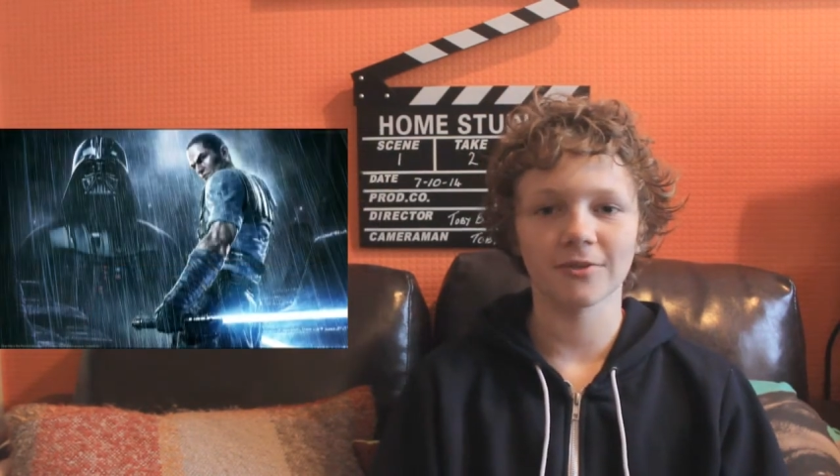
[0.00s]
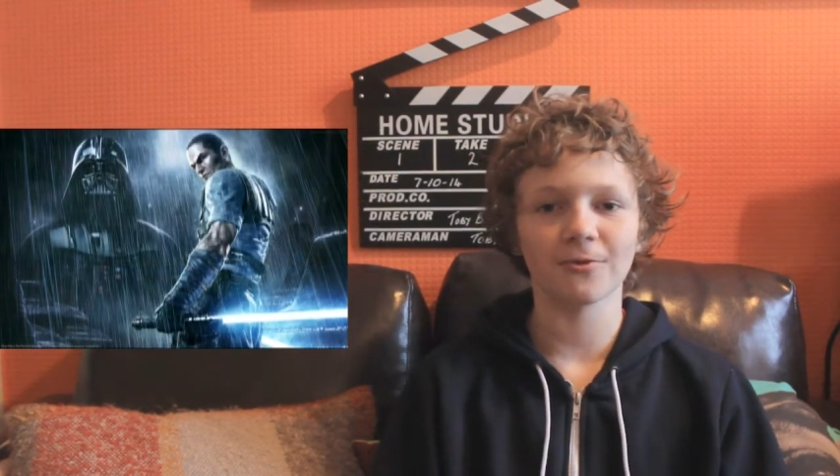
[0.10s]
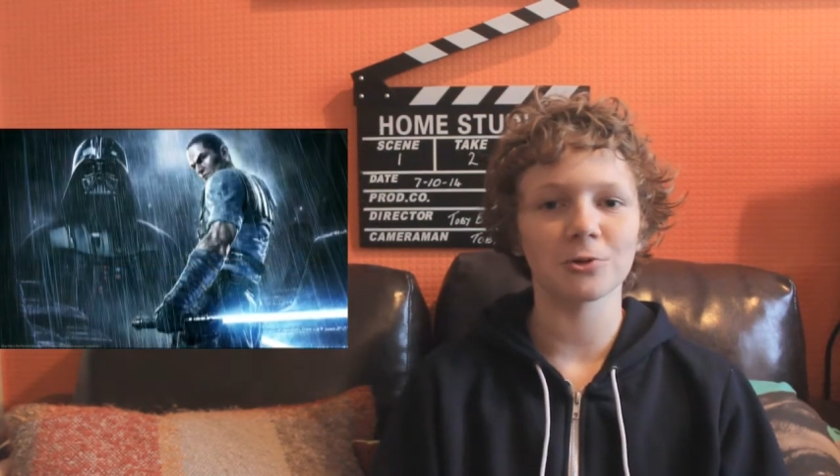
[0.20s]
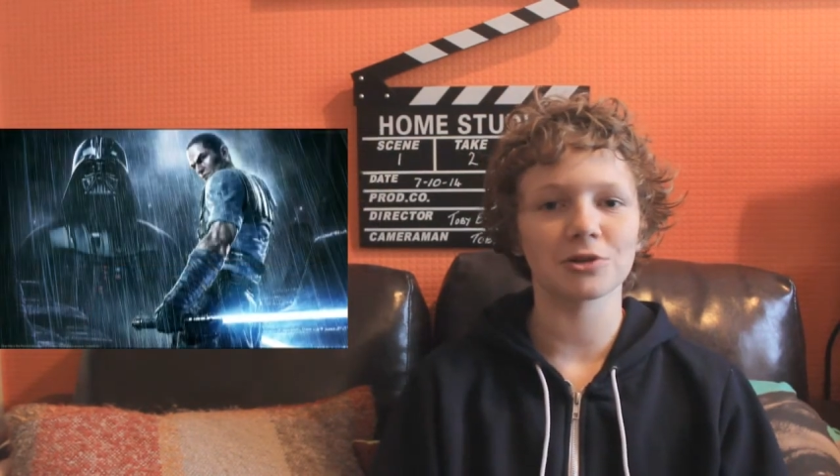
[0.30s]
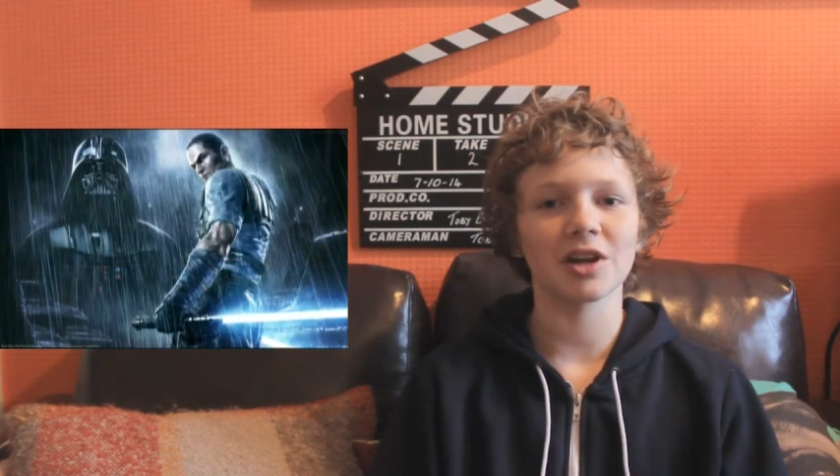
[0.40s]

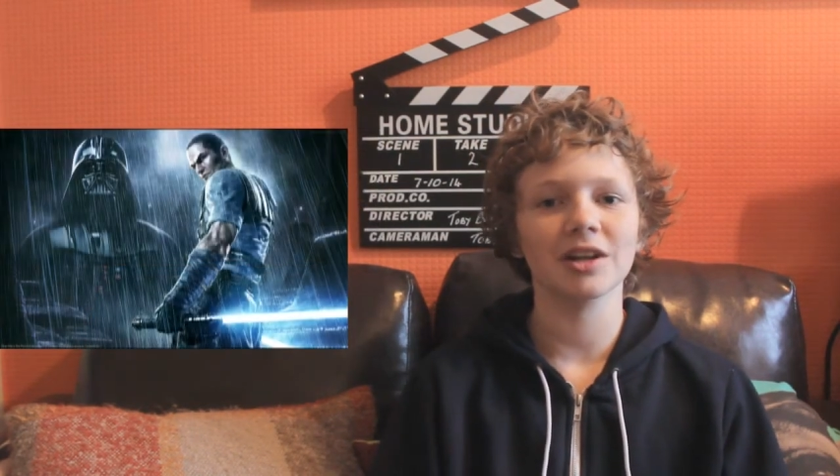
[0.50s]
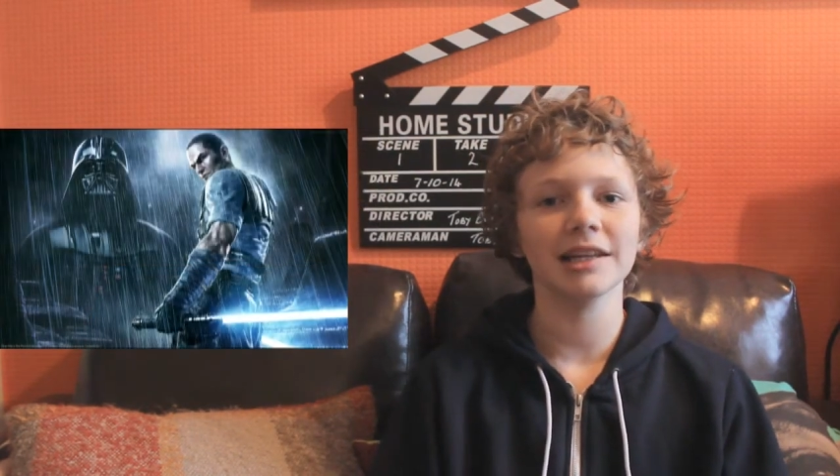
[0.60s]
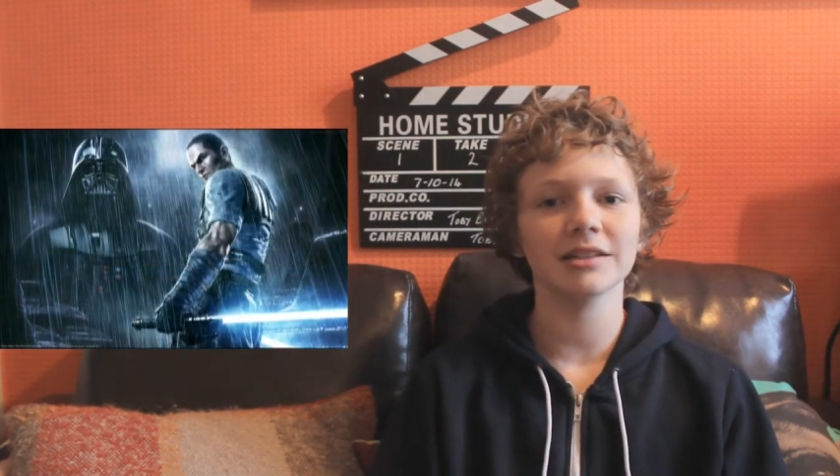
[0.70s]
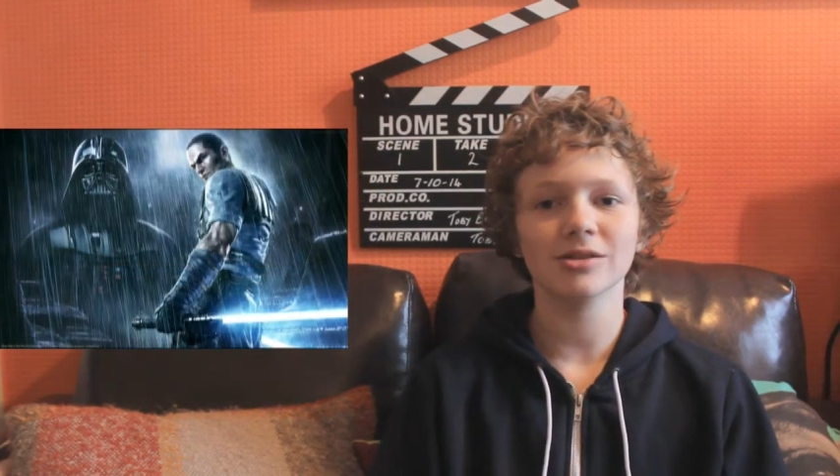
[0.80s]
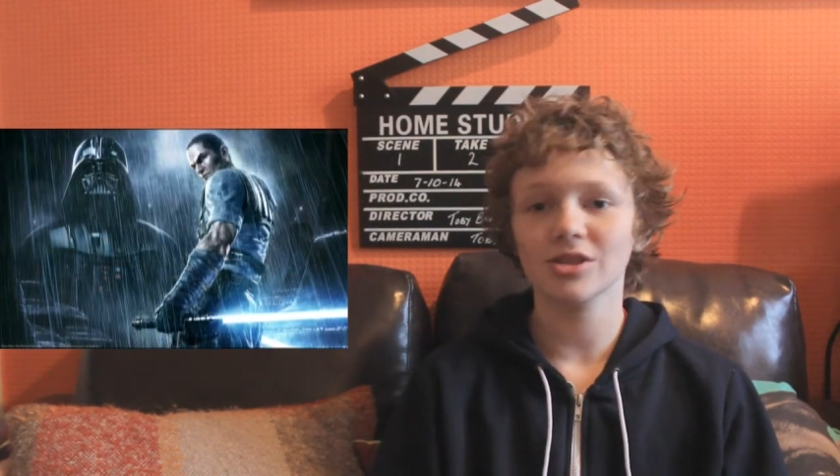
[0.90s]
Force
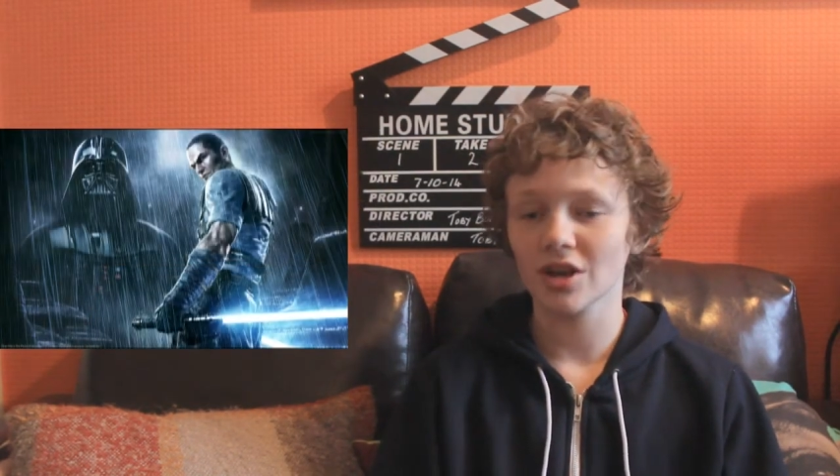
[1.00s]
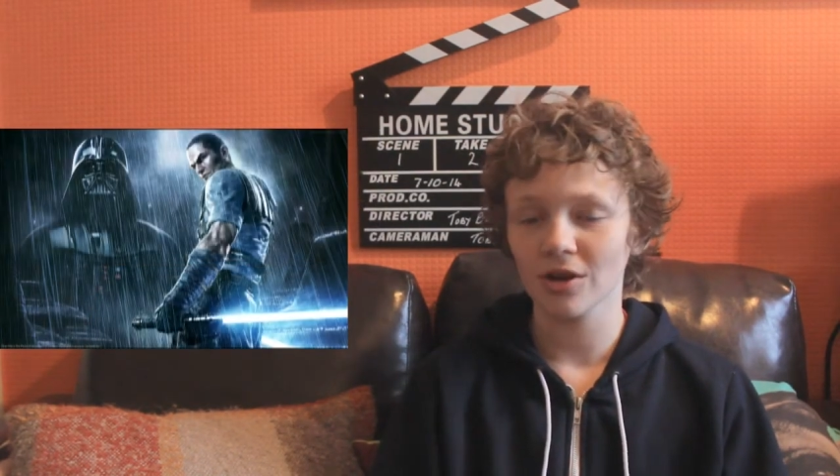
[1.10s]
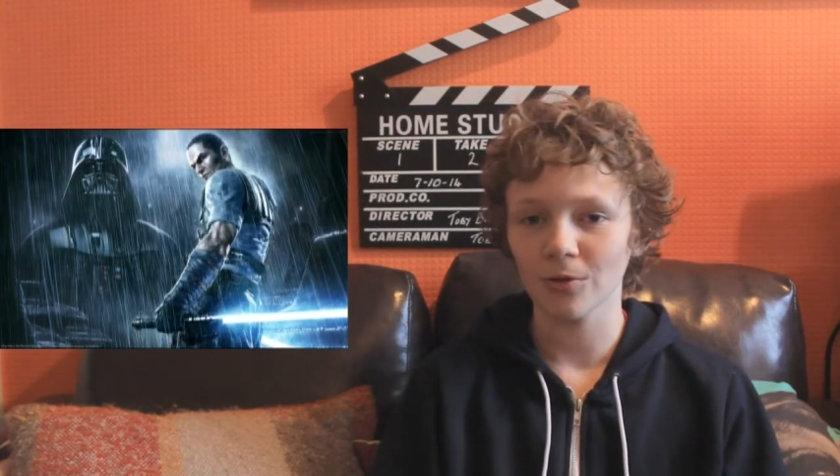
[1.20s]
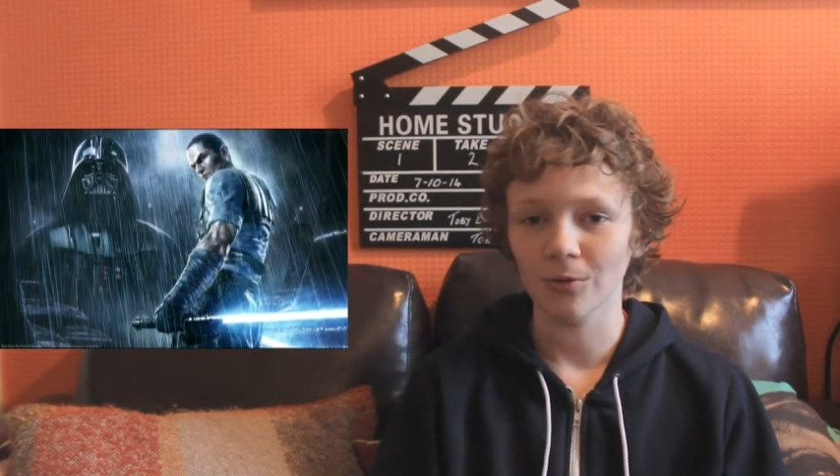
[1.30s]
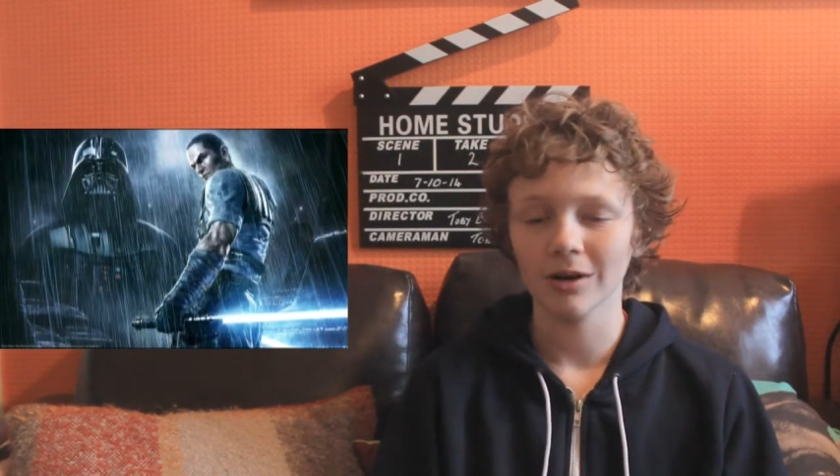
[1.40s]
Unleashed
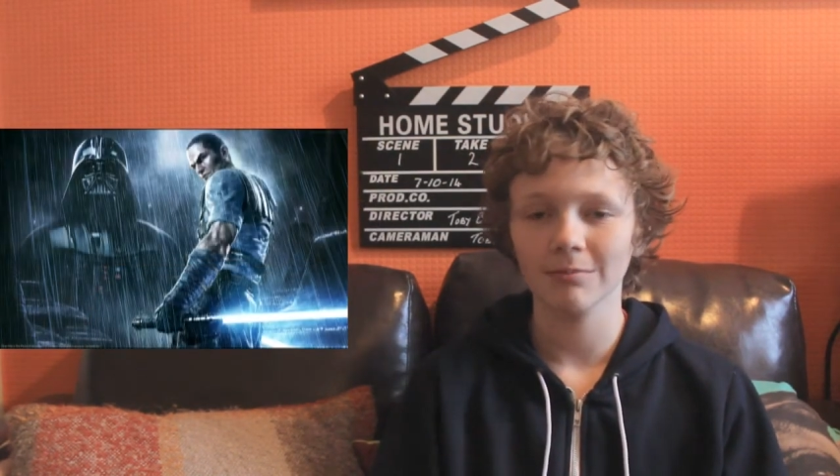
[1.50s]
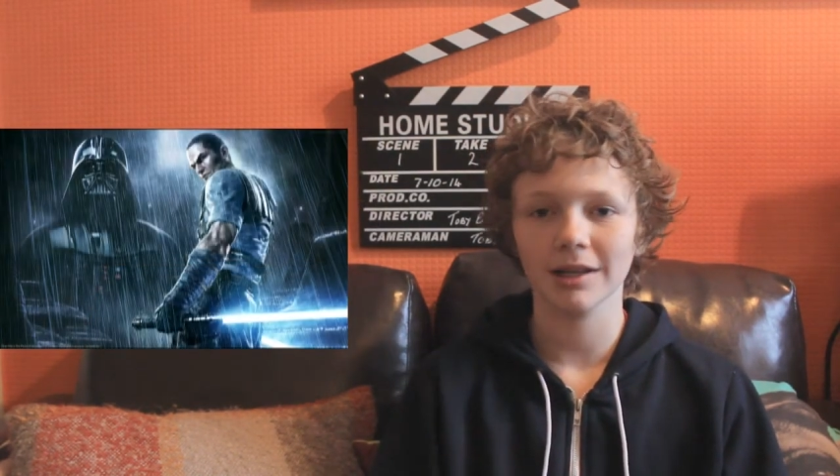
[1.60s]
2,